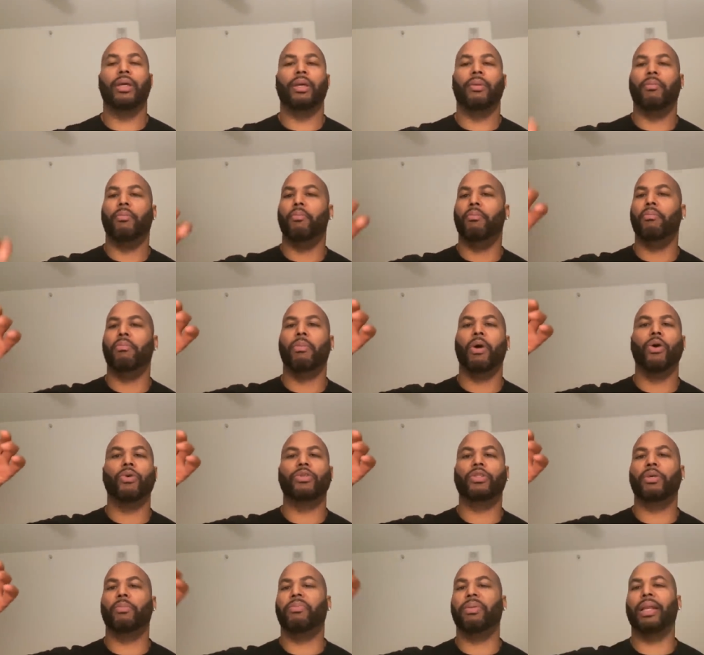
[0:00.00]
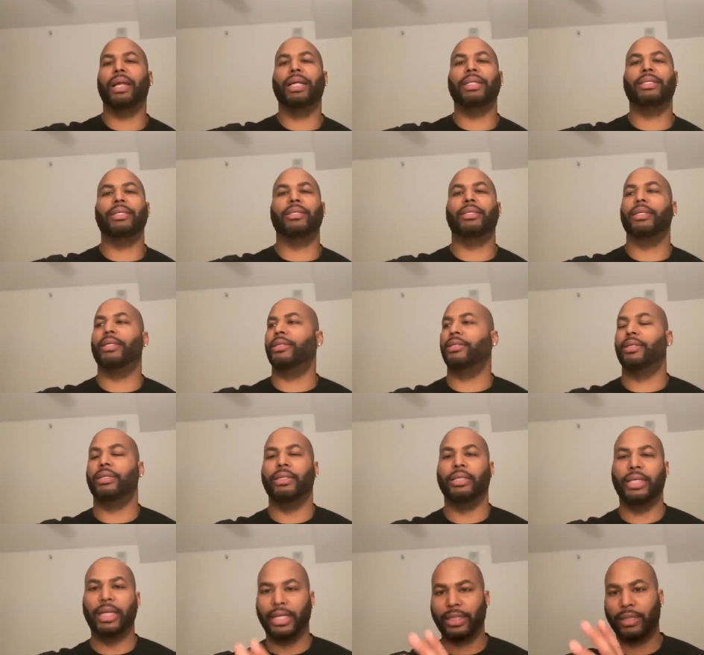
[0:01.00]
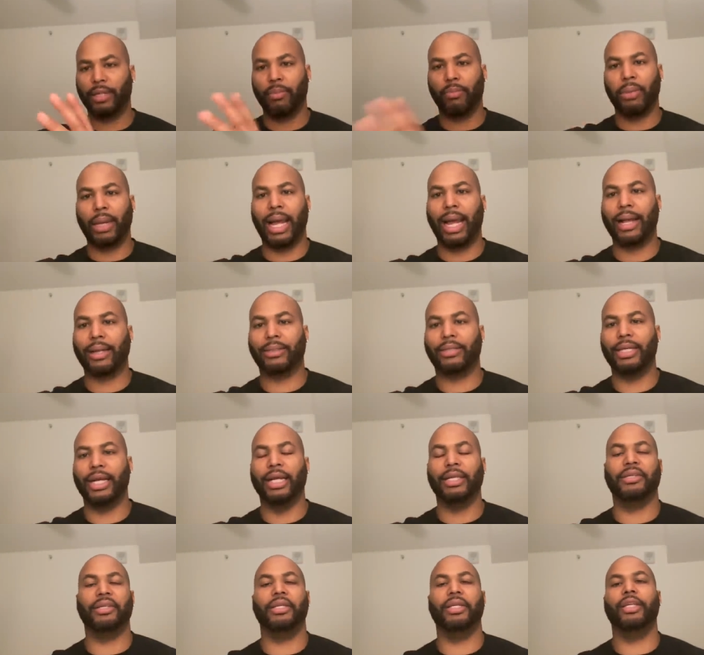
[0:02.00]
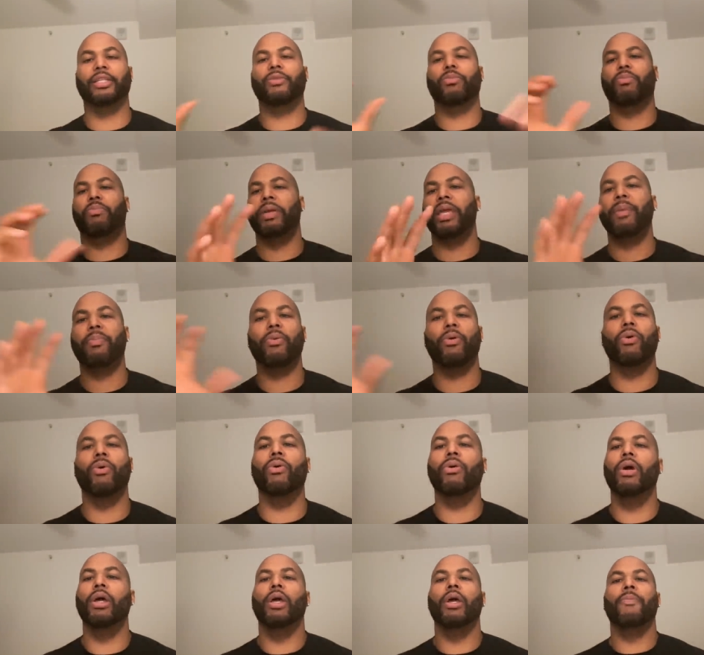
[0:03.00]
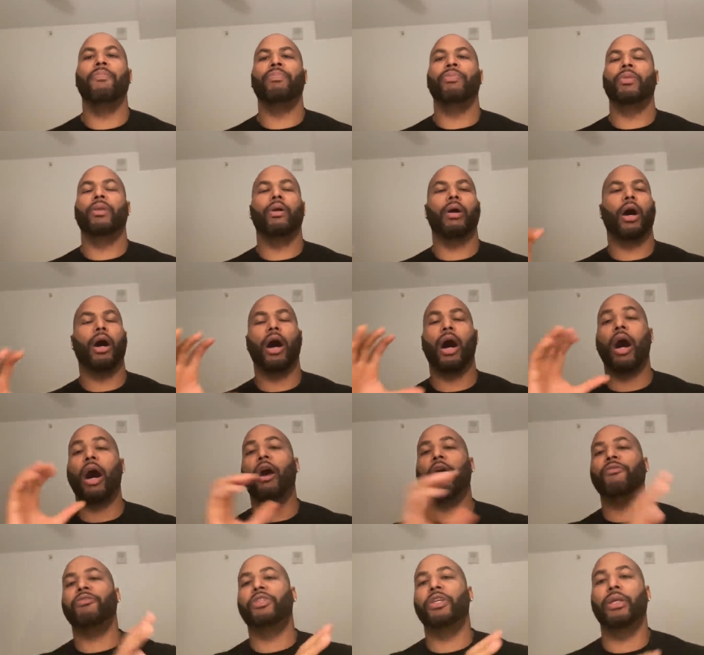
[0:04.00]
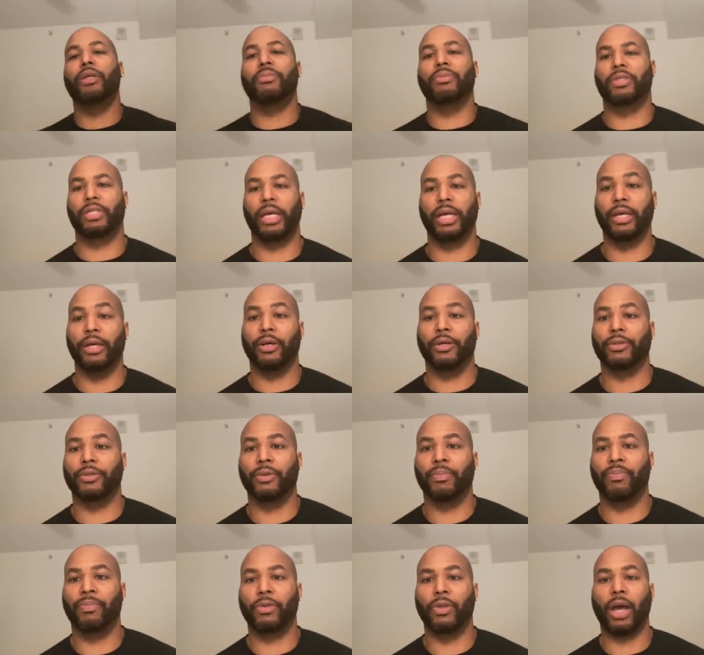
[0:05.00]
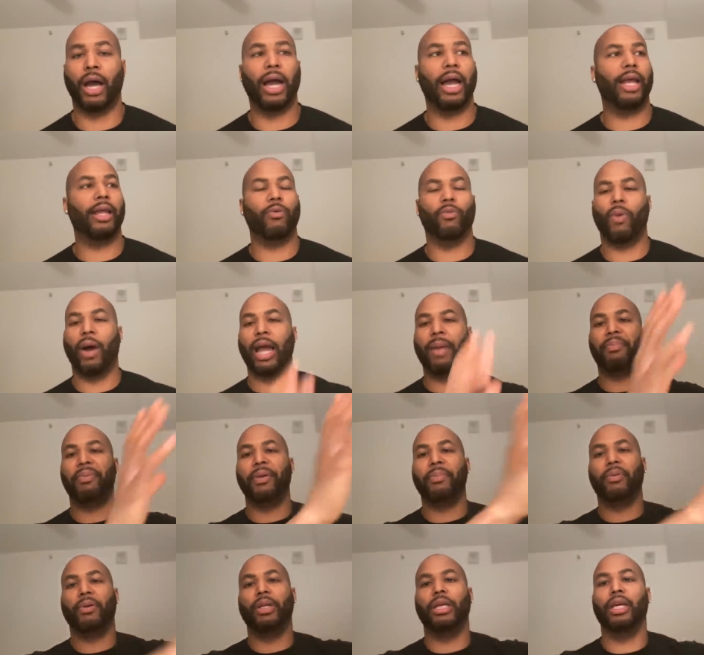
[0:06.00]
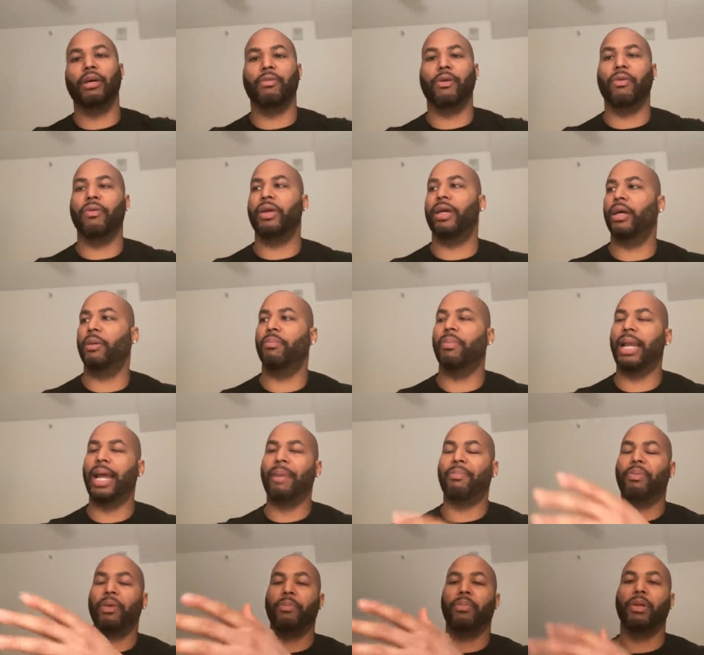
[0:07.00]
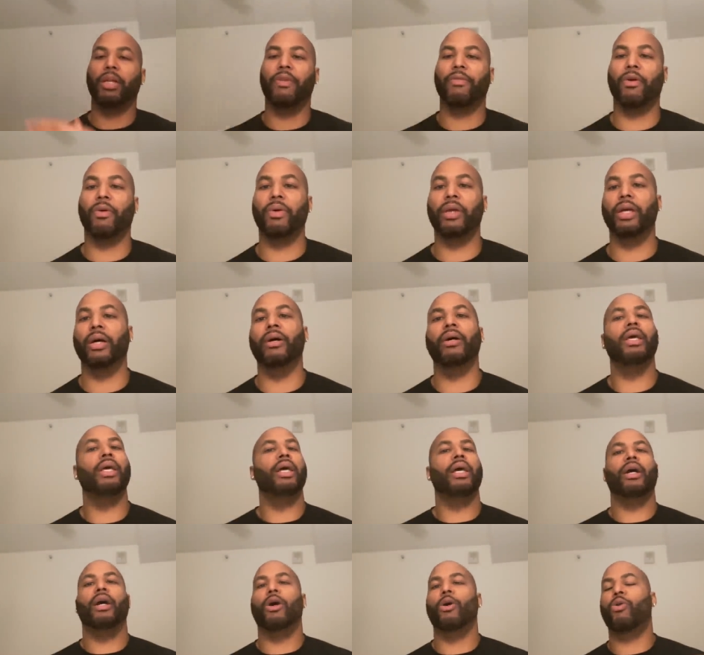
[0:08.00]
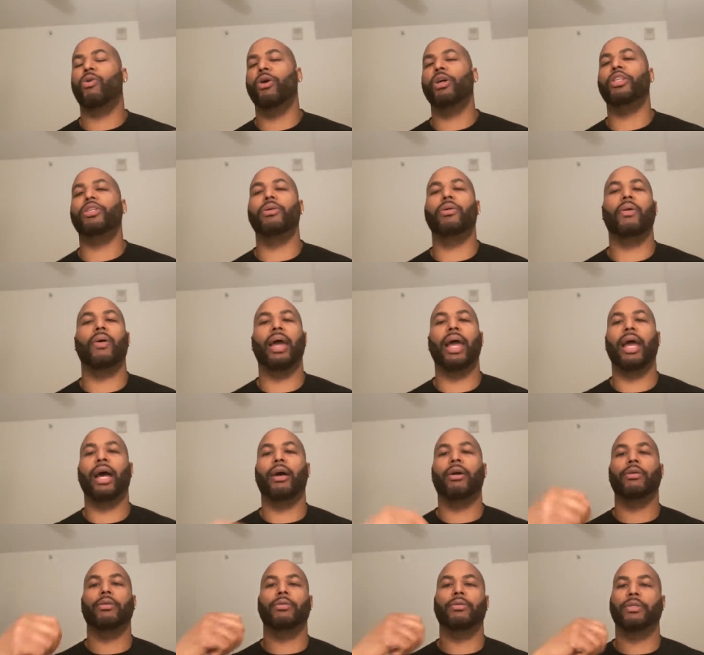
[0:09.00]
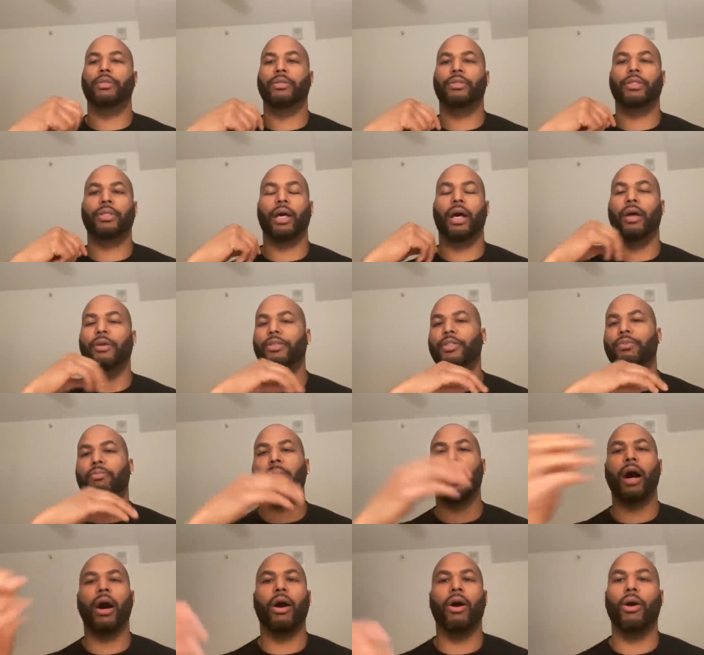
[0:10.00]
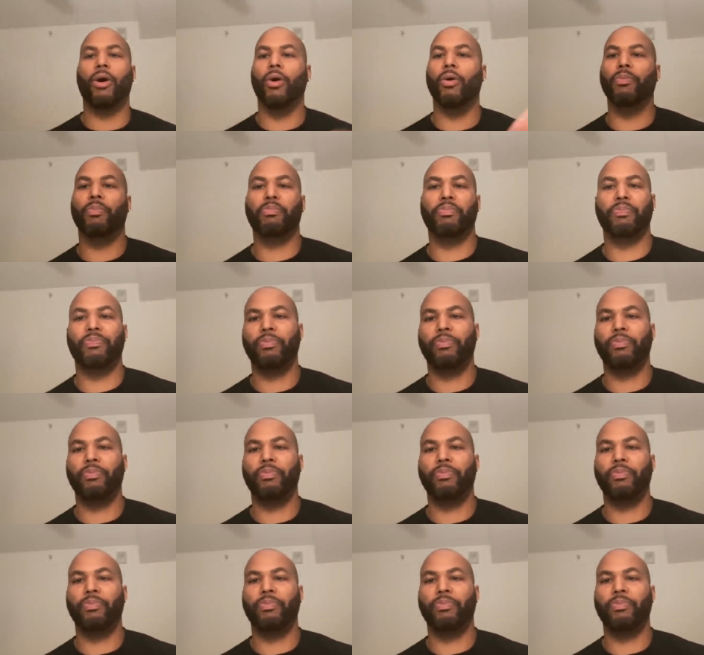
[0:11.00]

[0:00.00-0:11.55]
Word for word: most of places is this a black session. This people are off to themselves. All right, white people live over here, black people live over here. Of course, you're gonna have a small